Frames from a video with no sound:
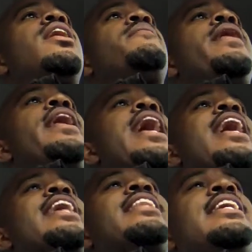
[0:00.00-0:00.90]
But
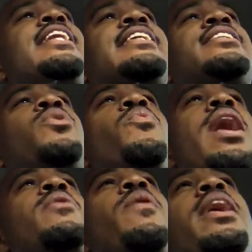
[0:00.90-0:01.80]
I, I think that's the
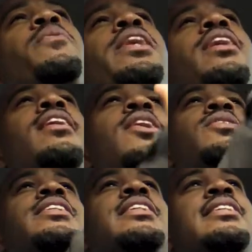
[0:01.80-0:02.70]
one way we
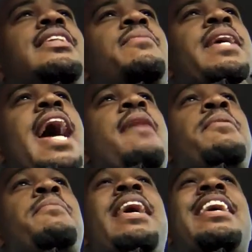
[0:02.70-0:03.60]
close the STEM gap
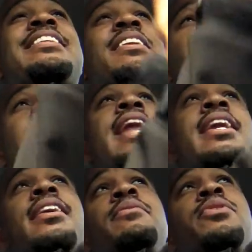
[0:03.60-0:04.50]
and make us
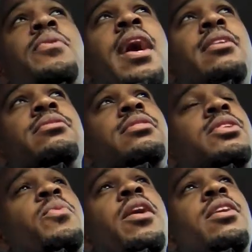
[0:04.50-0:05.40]
competitive throughout the
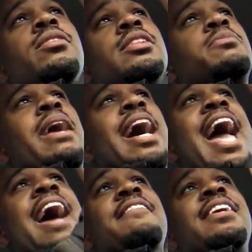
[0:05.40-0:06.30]
world is by
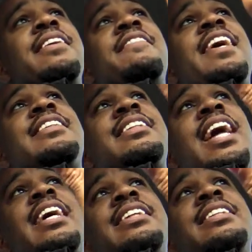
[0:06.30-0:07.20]
having events
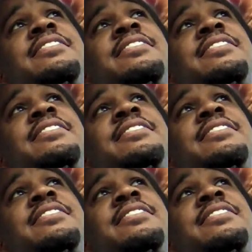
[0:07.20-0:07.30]
like these